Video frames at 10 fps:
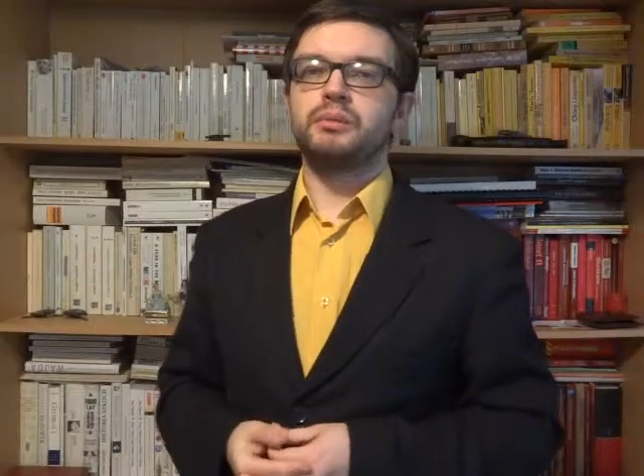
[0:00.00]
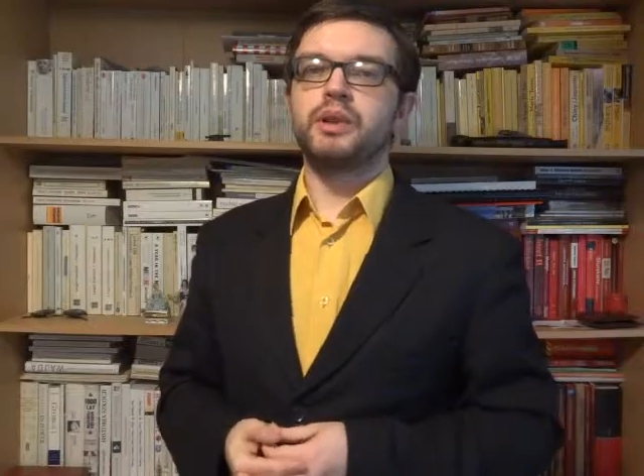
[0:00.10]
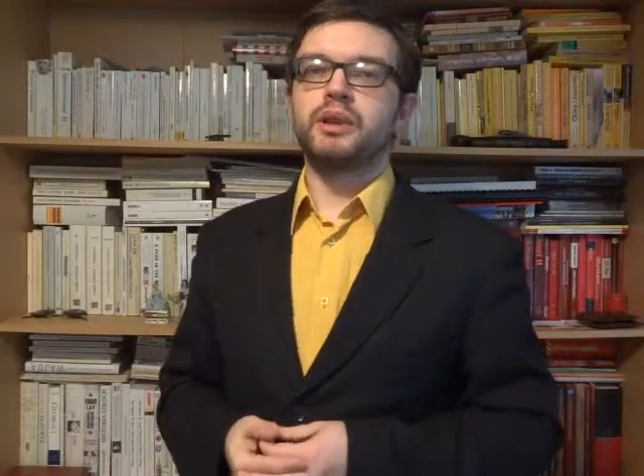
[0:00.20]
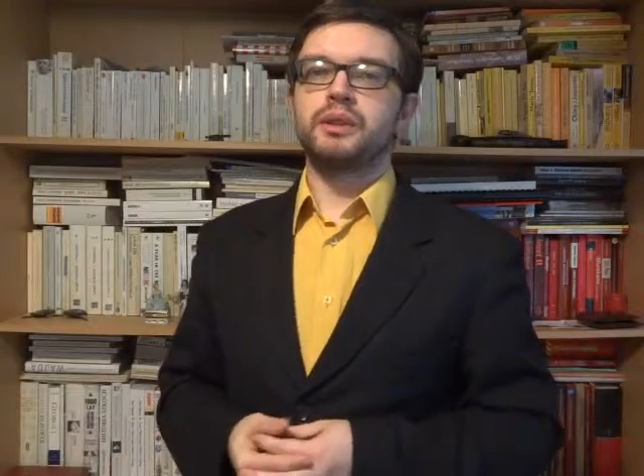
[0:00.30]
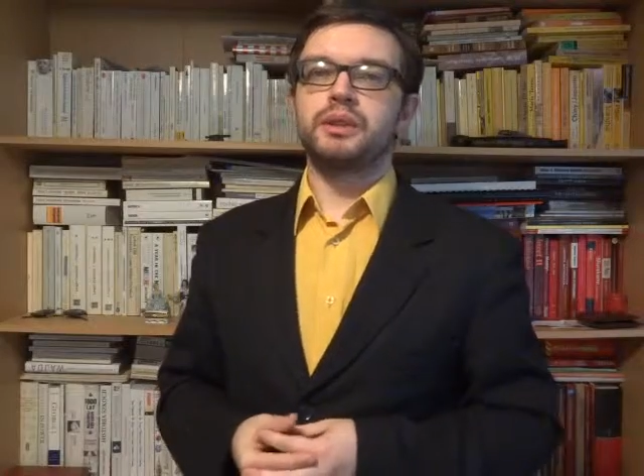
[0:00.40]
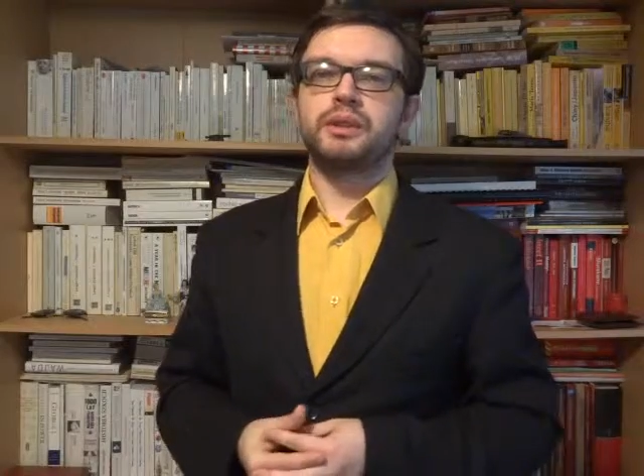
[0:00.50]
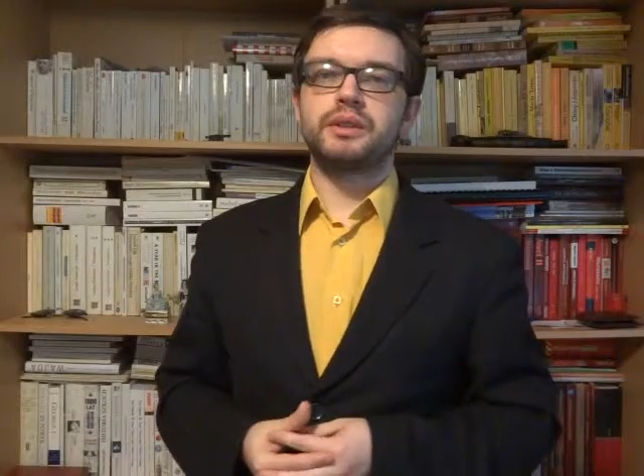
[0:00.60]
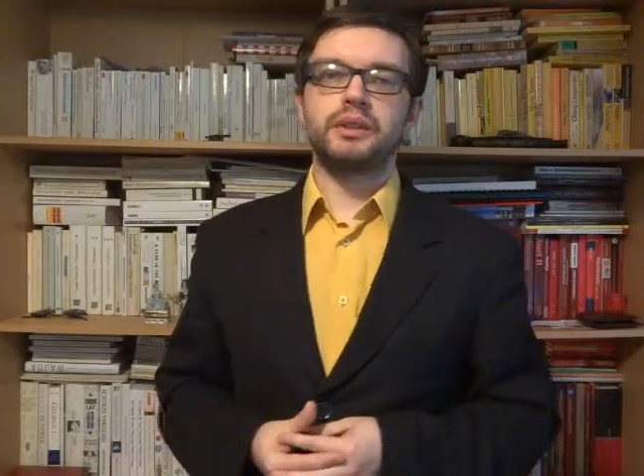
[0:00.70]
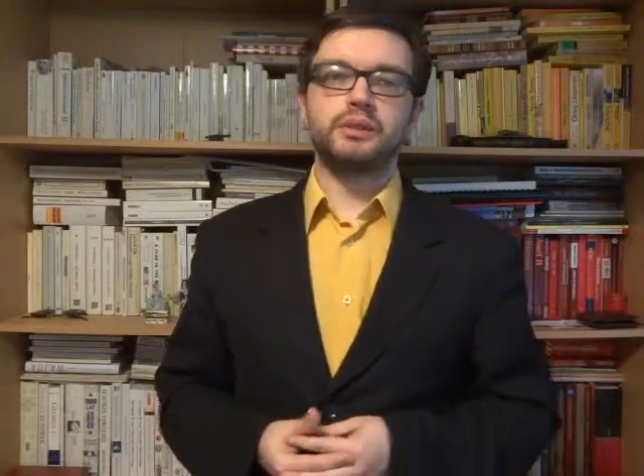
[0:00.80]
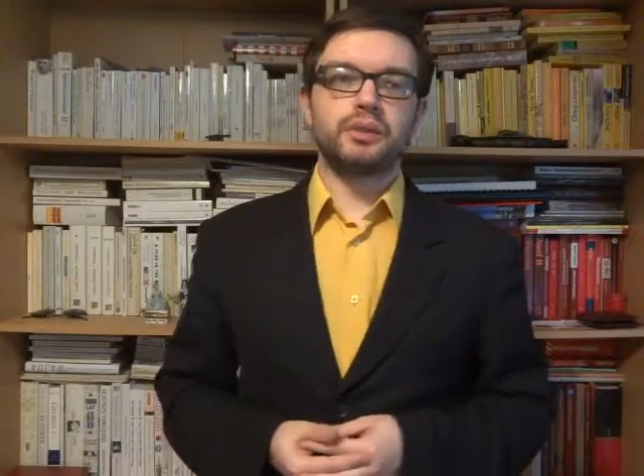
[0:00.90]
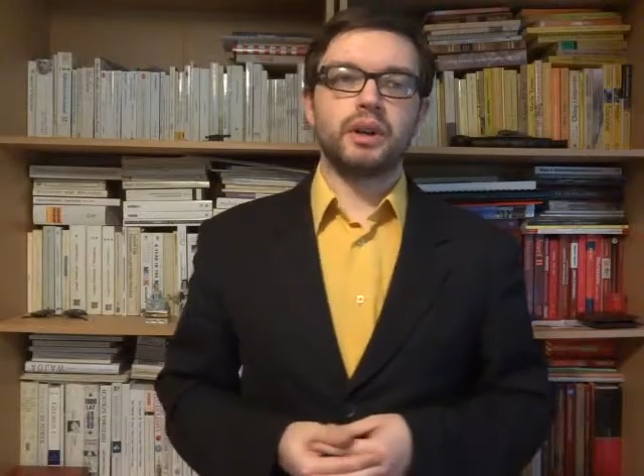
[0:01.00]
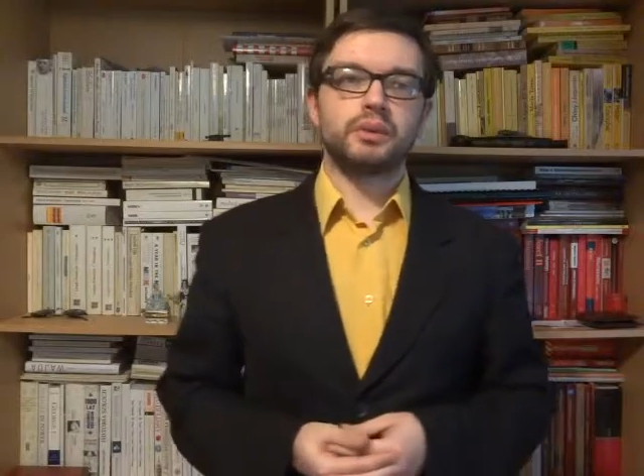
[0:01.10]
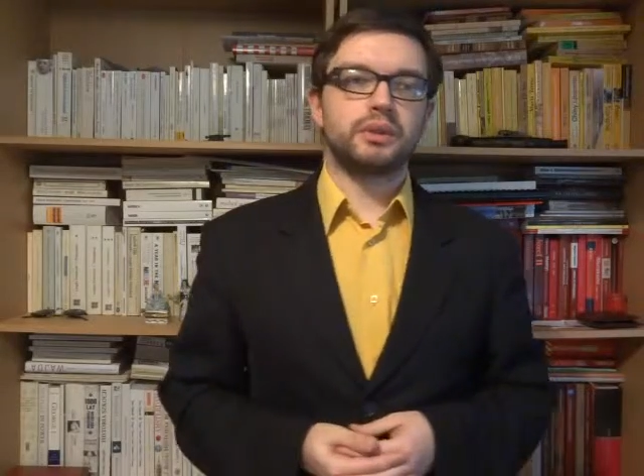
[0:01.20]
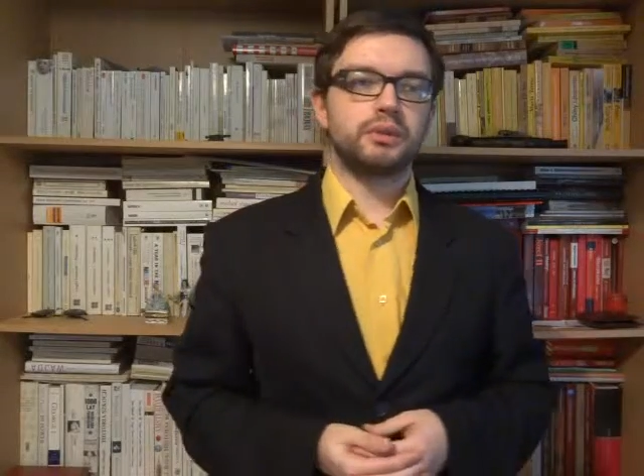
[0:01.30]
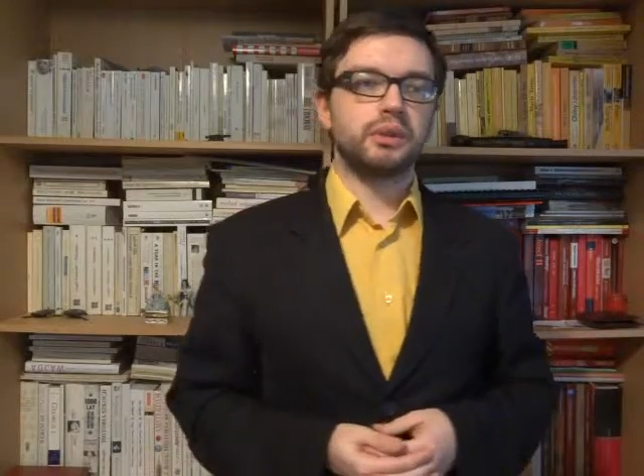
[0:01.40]
parties
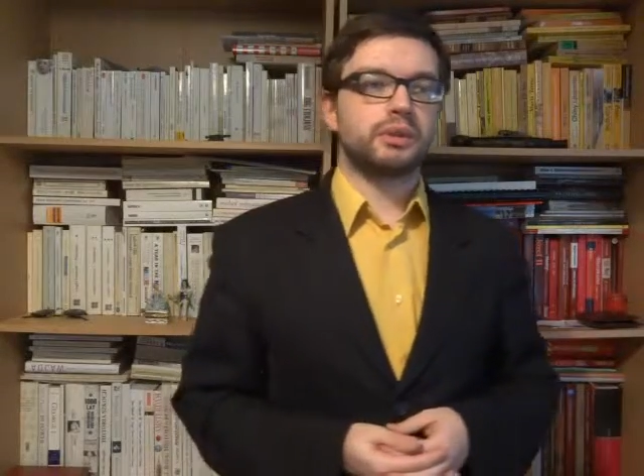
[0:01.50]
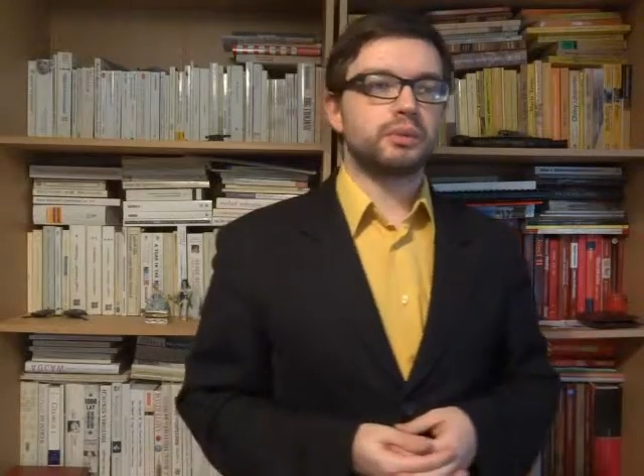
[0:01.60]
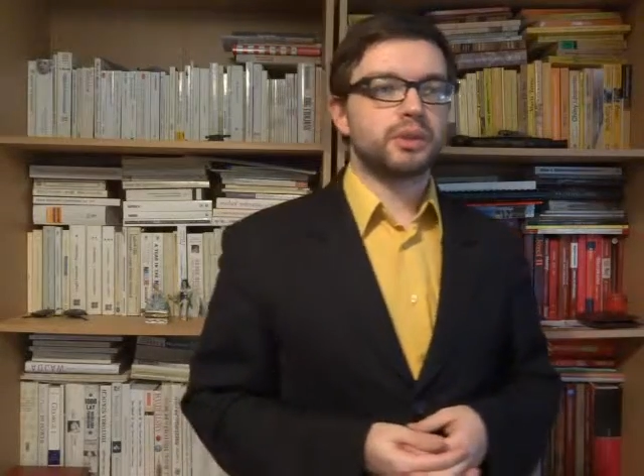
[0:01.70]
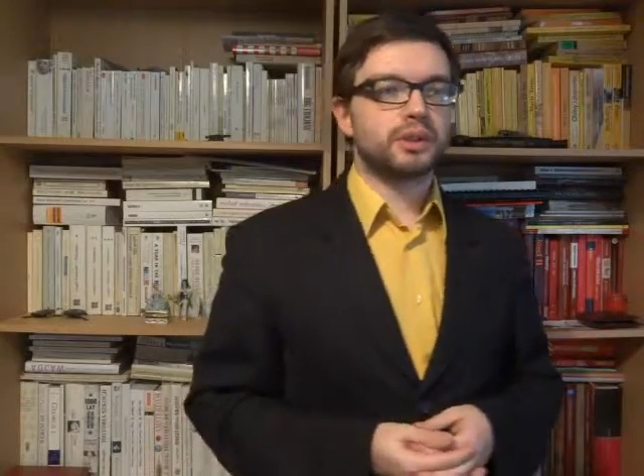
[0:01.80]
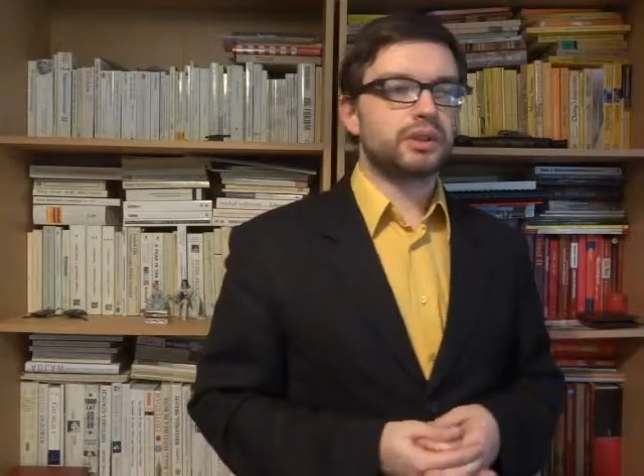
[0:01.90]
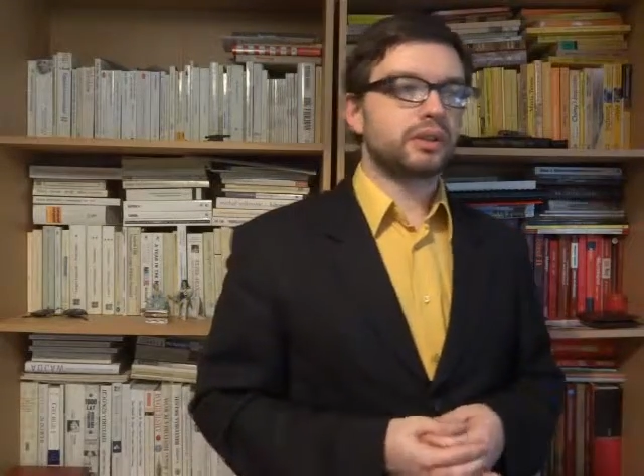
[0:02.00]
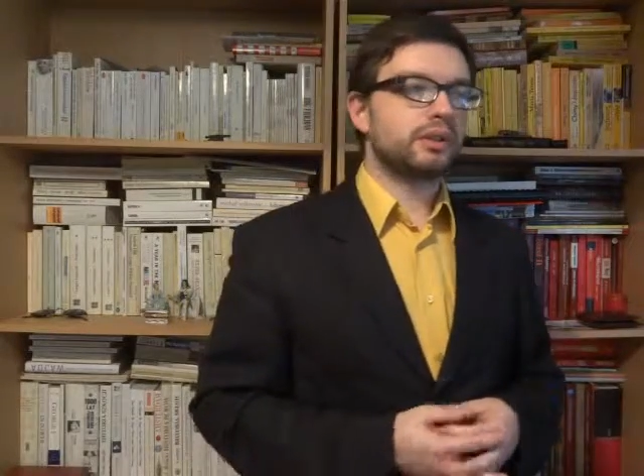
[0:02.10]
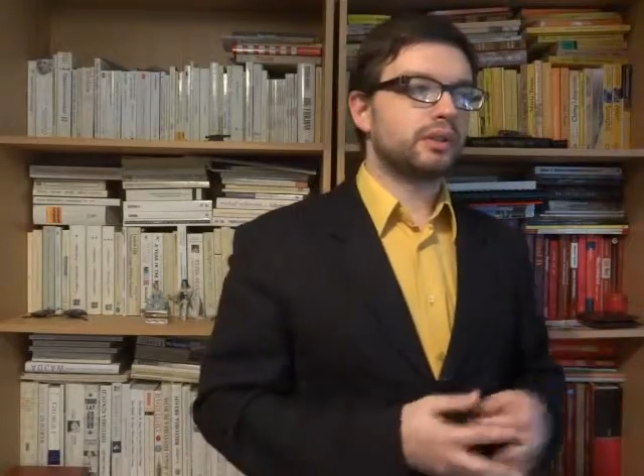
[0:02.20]
throughout the world, which